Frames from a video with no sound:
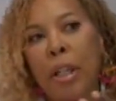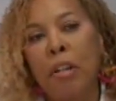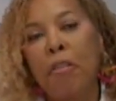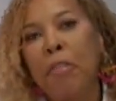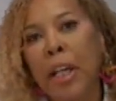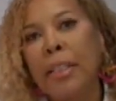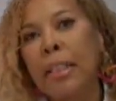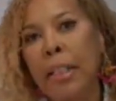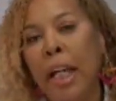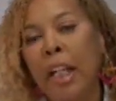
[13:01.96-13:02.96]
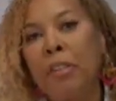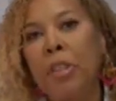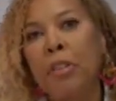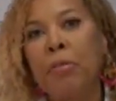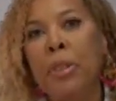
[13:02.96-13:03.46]
affects a lot of
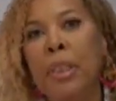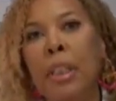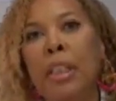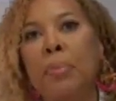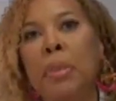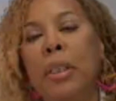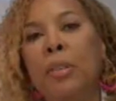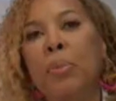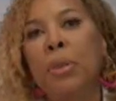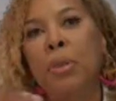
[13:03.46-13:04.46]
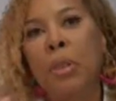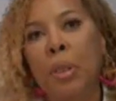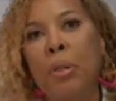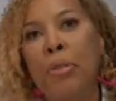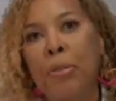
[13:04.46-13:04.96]
different things, because when you
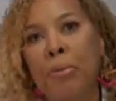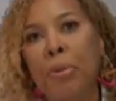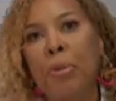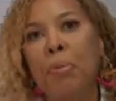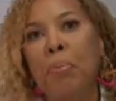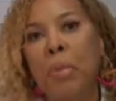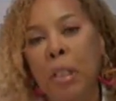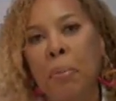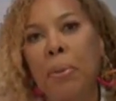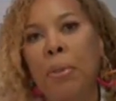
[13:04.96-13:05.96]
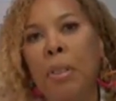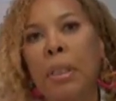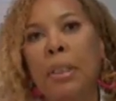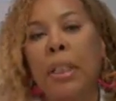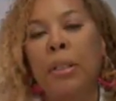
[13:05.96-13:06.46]
go through
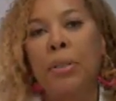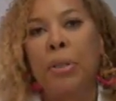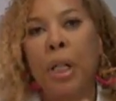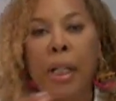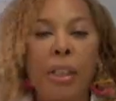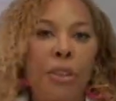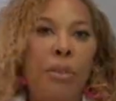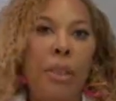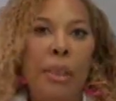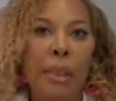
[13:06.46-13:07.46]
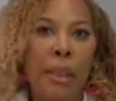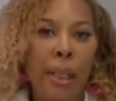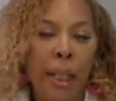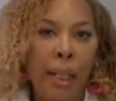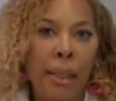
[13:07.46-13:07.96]
menopause and your estrogen
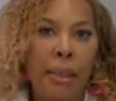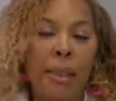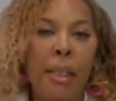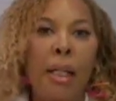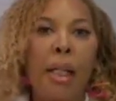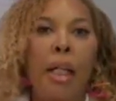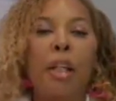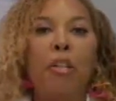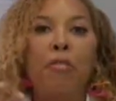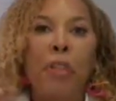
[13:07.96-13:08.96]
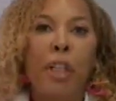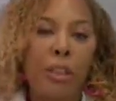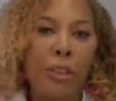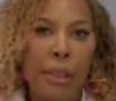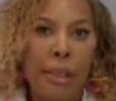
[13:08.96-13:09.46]
declines, it
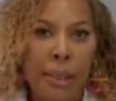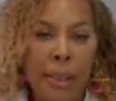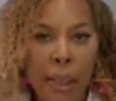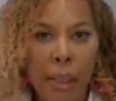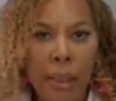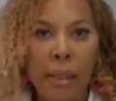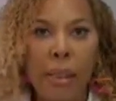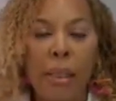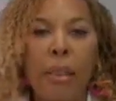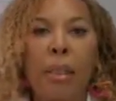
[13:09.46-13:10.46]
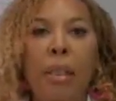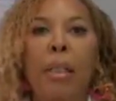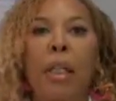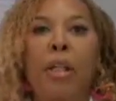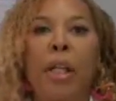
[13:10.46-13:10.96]
affects the skin.
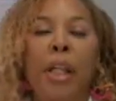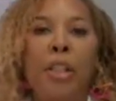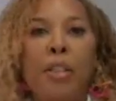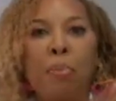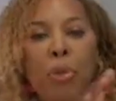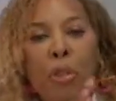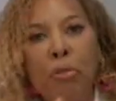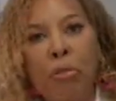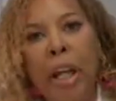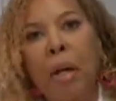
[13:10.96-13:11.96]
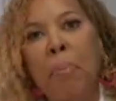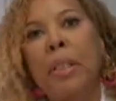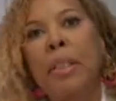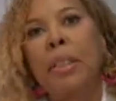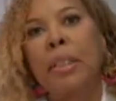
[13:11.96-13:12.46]
And it's more
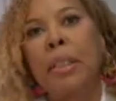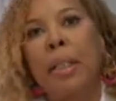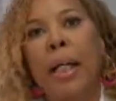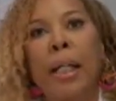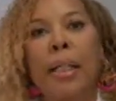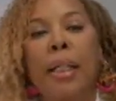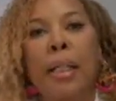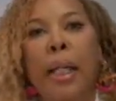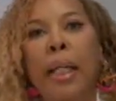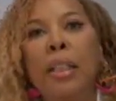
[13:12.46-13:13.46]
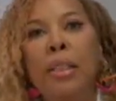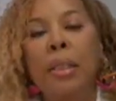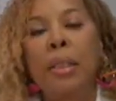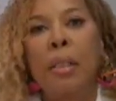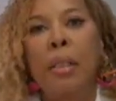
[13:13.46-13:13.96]
rapid, the decline in aging